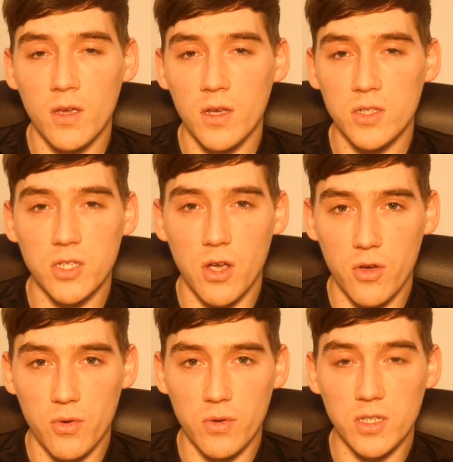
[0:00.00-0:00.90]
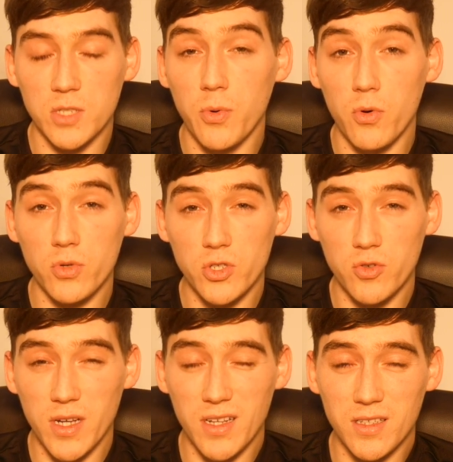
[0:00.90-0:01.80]
So sports
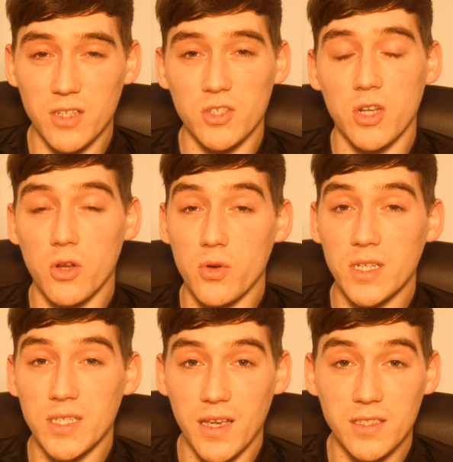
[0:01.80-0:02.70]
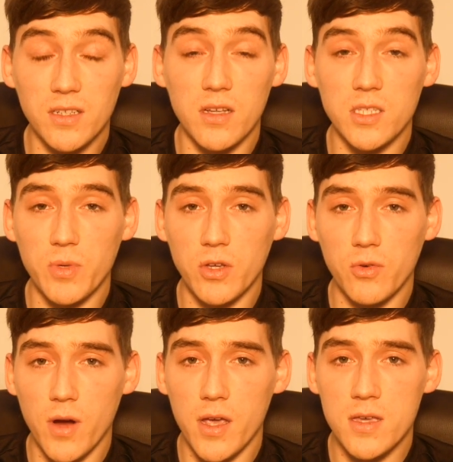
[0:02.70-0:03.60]
drinks such as Lucasades are going to be
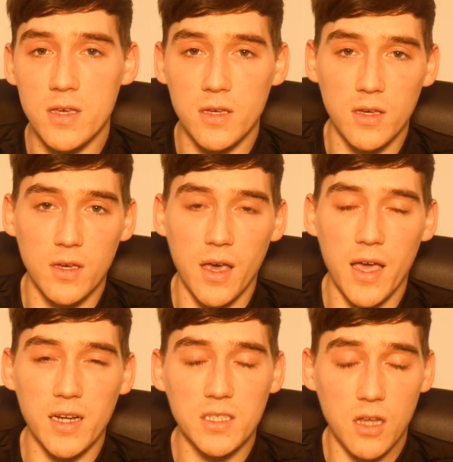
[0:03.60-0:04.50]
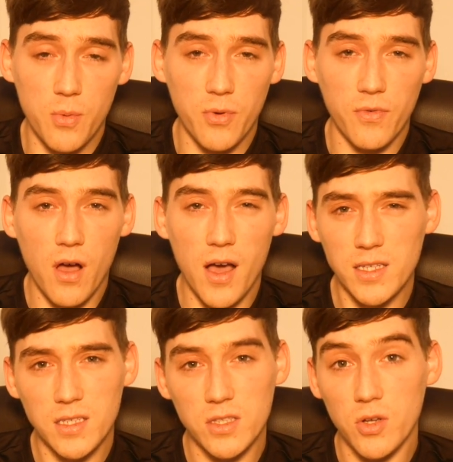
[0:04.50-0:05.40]
great. Any type of
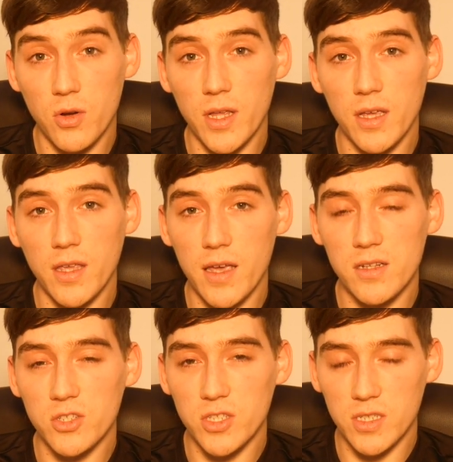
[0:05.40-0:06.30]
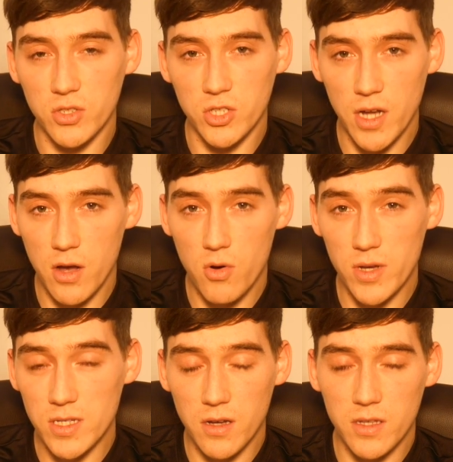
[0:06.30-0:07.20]
isotonic energy gel
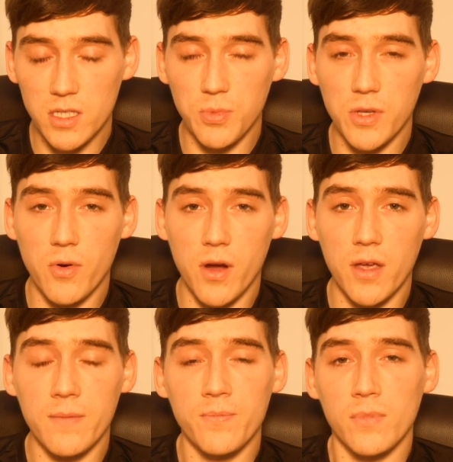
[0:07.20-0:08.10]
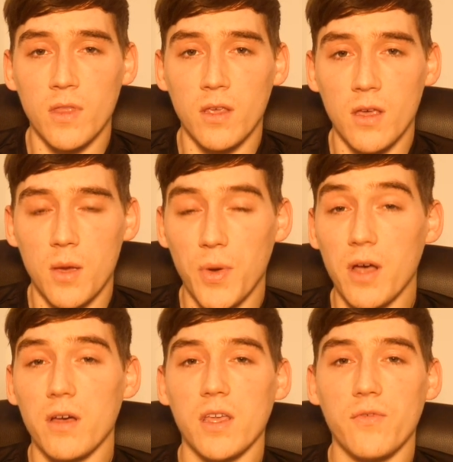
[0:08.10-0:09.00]
is going to be great.
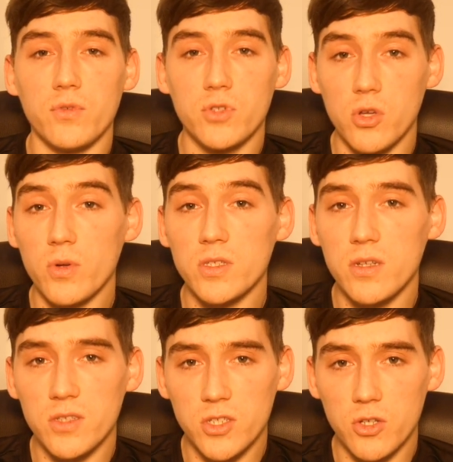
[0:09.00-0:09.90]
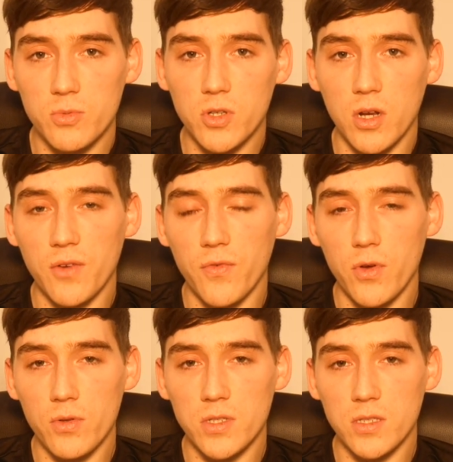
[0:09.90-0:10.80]
But if you do want to consume solid
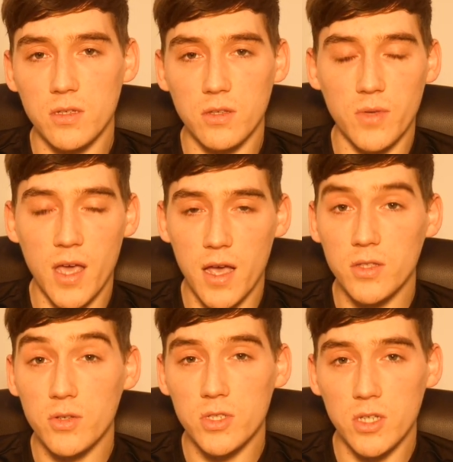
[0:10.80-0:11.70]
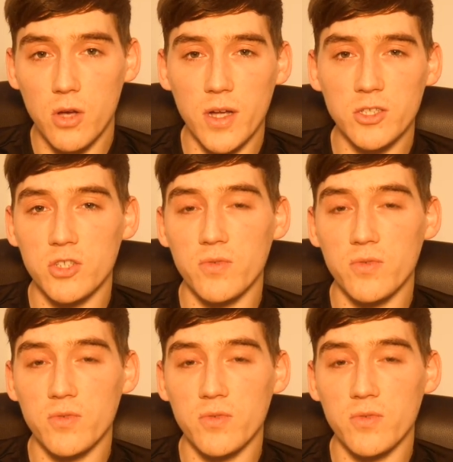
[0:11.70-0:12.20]
foods, you can do so. I just